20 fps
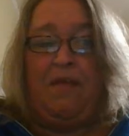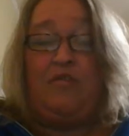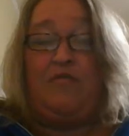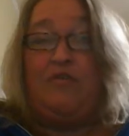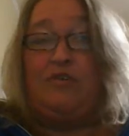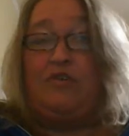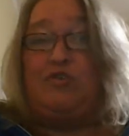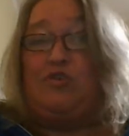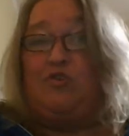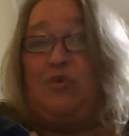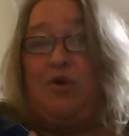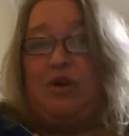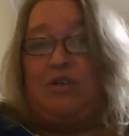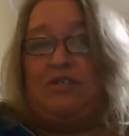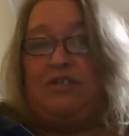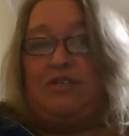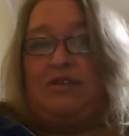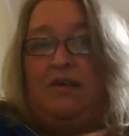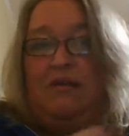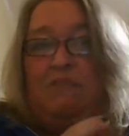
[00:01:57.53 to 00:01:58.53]
The first two
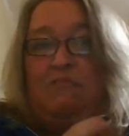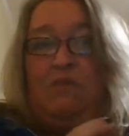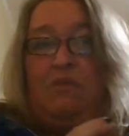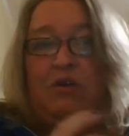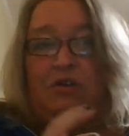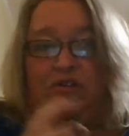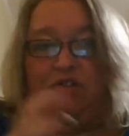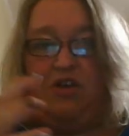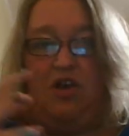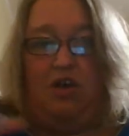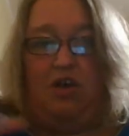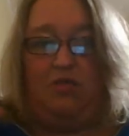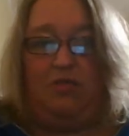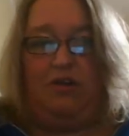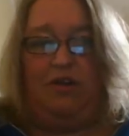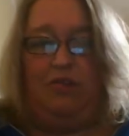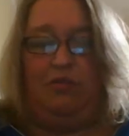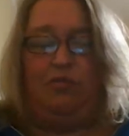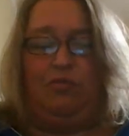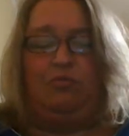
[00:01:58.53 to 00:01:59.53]
books built on
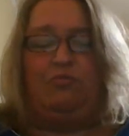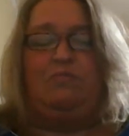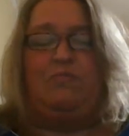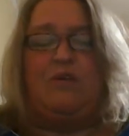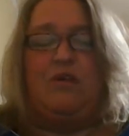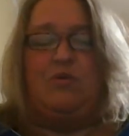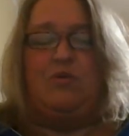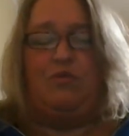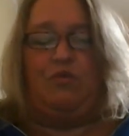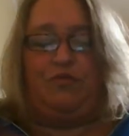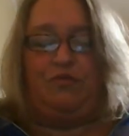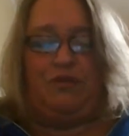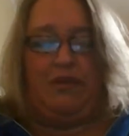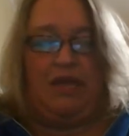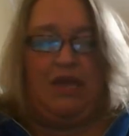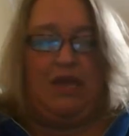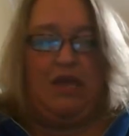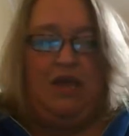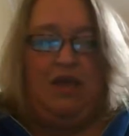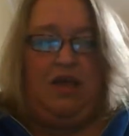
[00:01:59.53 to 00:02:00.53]
one another
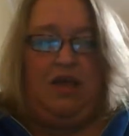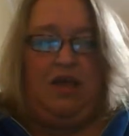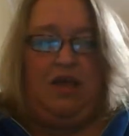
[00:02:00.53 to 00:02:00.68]
beautifully.